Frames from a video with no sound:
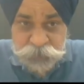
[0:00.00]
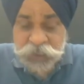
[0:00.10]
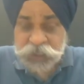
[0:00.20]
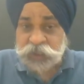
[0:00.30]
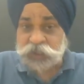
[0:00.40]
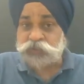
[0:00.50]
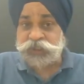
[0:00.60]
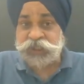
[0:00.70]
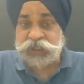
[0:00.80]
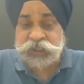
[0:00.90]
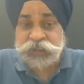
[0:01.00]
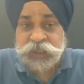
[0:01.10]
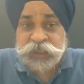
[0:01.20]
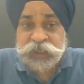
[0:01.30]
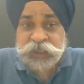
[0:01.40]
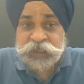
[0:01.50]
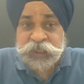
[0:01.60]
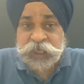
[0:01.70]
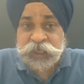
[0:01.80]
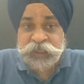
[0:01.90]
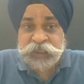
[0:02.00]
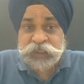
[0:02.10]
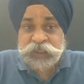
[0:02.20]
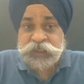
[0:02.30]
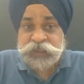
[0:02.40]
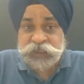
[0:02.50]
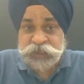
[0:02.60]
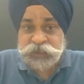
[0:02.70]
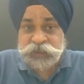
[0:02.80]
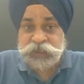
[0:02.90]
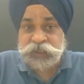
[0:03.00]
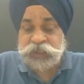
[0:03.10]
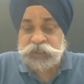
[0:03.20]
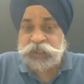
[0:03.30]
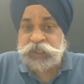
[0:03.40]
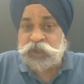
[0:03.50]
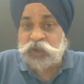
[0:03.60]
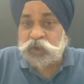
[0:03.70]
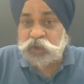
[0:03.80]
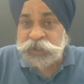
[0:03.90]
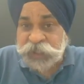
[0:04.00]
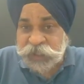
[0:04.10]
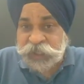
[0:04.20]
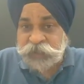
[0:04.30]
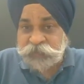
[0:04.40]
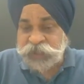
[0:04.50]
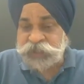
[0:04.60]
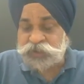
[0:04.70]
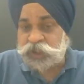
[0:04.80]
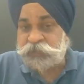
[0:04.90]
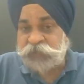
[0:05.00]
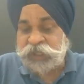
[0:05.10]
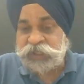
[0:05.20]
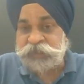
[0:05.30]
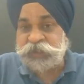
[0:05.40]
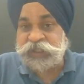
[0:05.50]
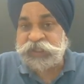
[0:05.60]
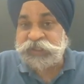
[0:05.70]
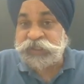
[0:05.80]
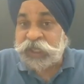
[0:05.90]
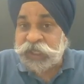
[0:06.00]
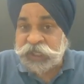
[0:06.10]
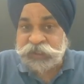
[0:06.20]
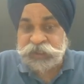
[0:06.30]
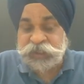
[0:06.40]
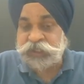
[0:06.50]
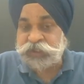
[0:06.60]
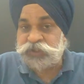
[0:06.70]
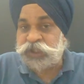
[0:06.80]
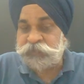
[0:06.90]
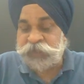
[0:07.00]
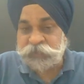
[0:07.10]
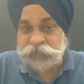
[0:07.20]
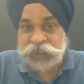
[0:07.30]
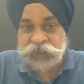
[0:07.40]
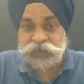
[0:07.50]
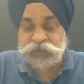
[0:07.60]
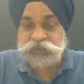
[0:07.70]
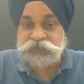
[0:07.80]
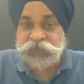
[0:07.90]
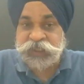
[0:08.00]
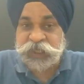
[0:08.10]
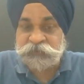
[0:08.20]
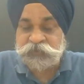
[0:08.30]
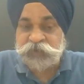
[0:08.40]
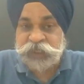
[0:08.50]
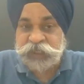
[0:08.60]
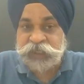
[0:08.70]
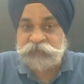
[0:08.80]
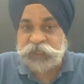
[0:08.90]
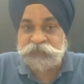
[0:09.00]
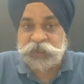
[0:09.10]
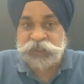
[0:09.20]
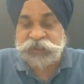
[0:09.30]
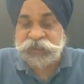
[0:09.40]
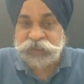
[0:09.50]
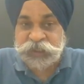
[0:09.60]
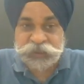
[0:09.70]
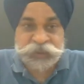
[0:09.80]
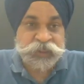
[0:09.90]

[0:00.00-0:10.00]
Now the question is that since all the elements got balanced but the charge has not been balanced, so we have to identify what is the charge.